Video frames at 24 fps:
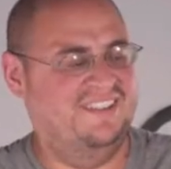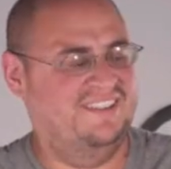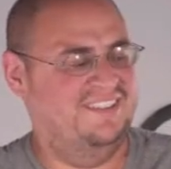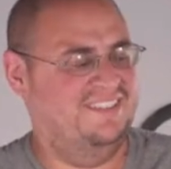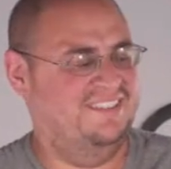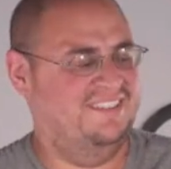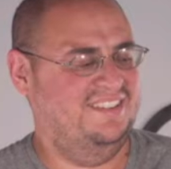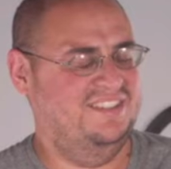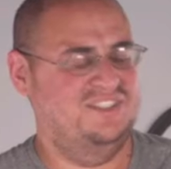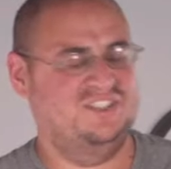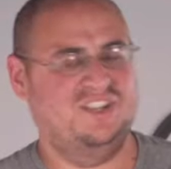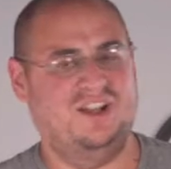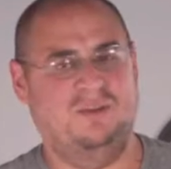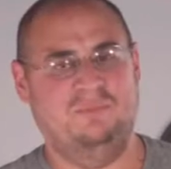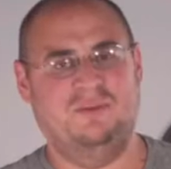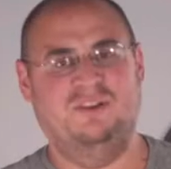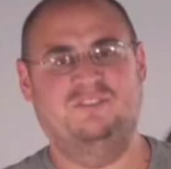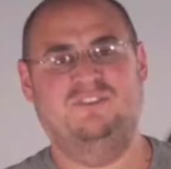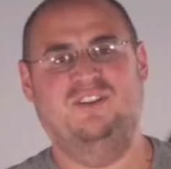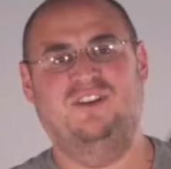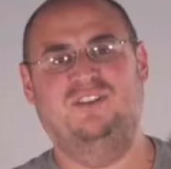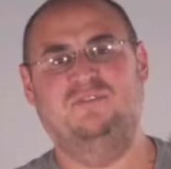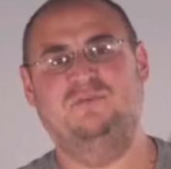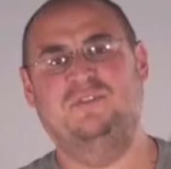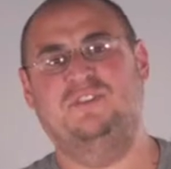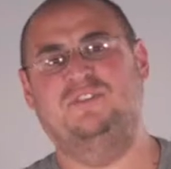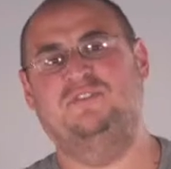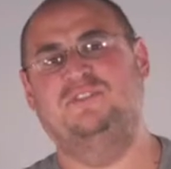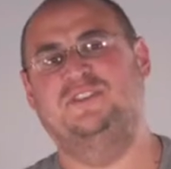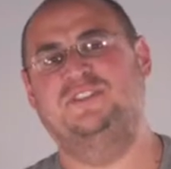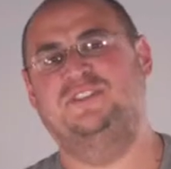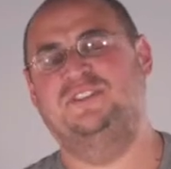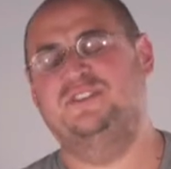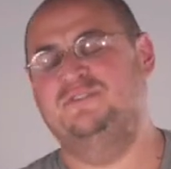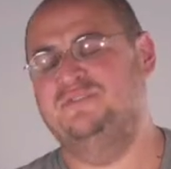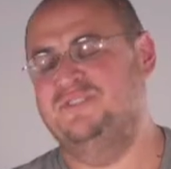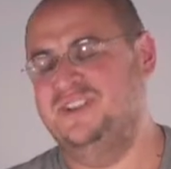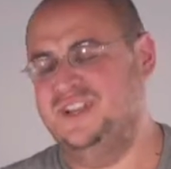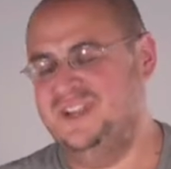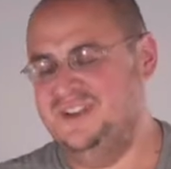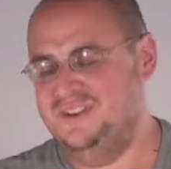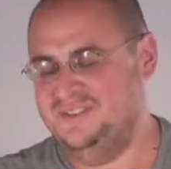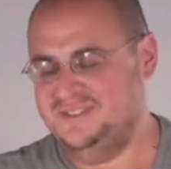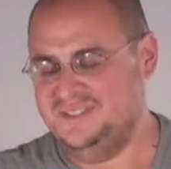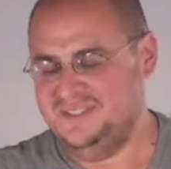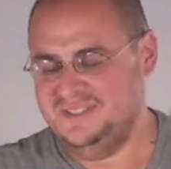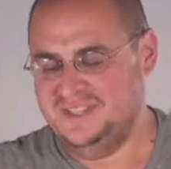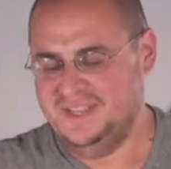This is a shop I run with Christian
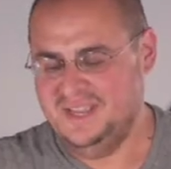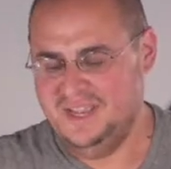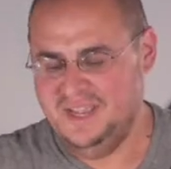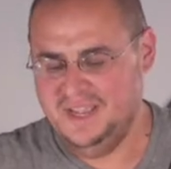Rios.